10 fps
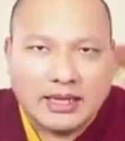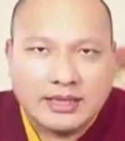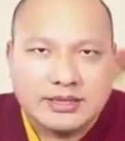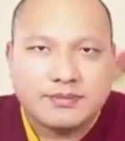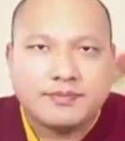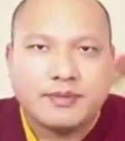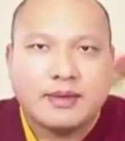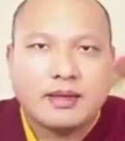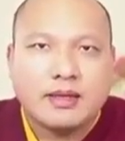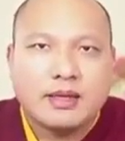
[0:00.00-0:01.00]
And if we
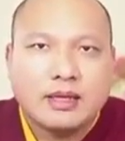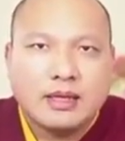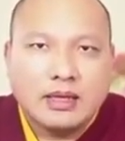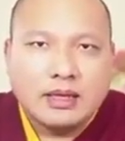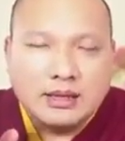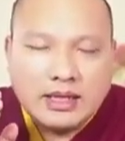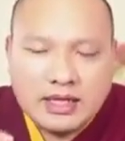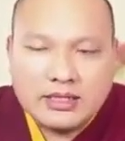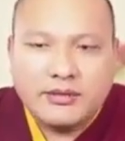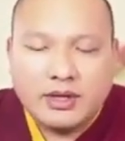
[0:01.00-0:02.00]
were to eat just like
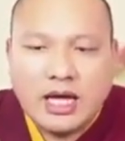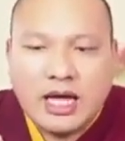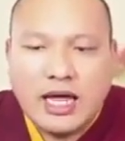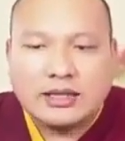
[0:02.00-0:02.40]
dogs or pigs,